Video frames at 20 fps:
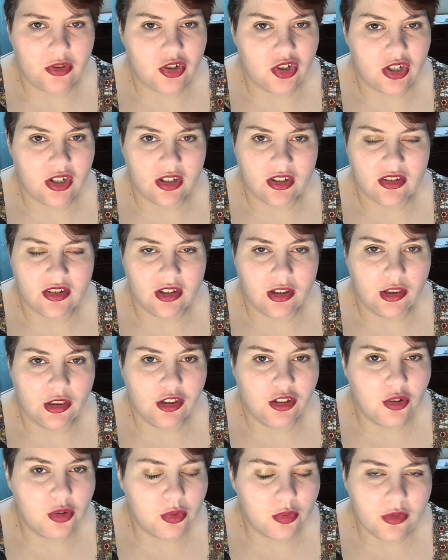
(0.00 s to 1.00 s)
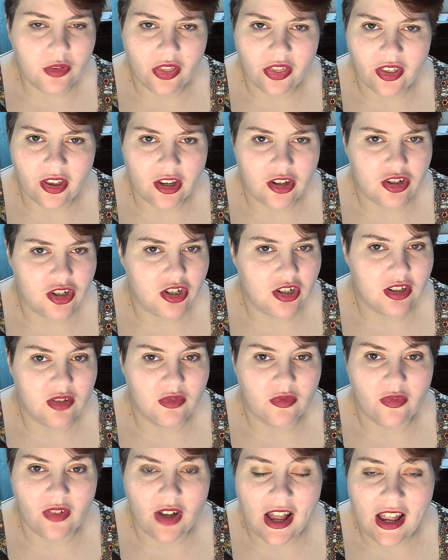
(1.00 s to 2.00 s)
She does lewd things. She does
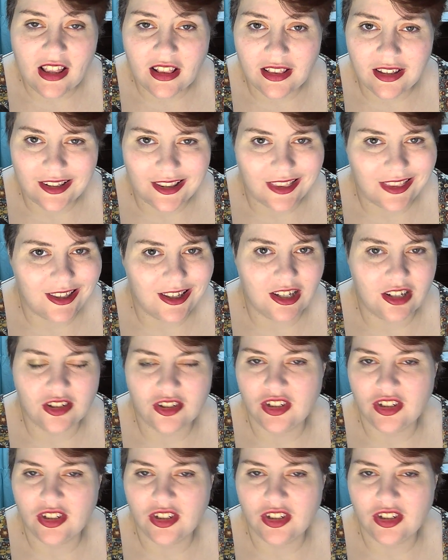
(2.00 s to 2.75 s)
violent things.